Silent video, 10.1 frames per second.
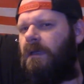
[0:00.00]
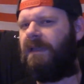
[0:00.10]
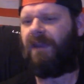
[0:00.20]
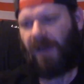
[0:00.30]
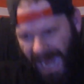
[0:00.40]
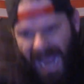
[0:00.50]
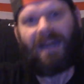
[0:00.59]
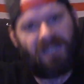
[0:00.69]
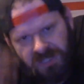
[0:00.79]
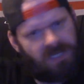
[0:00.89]
They're
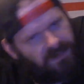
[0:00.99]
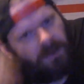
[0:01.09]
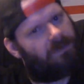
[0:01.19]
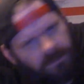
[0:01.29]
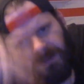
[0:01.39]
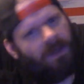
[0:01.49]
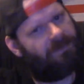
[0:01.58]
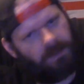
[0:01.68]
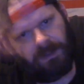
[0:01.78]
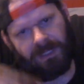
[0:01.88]
adding shit tons of
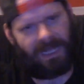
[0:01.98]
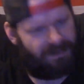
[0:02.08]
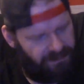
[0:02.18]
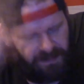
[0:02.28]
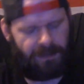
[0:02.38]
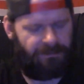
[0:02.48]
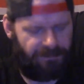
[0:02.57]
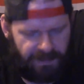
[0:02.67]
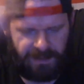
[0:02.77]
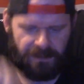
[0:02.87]
stuff to it as they
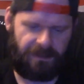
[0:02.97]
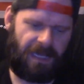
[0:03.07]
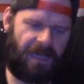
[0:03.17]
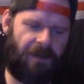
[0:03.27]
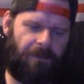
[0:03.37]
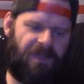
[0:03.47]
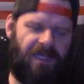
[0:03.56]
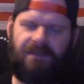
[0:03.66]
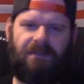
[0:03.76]
fucking add updates.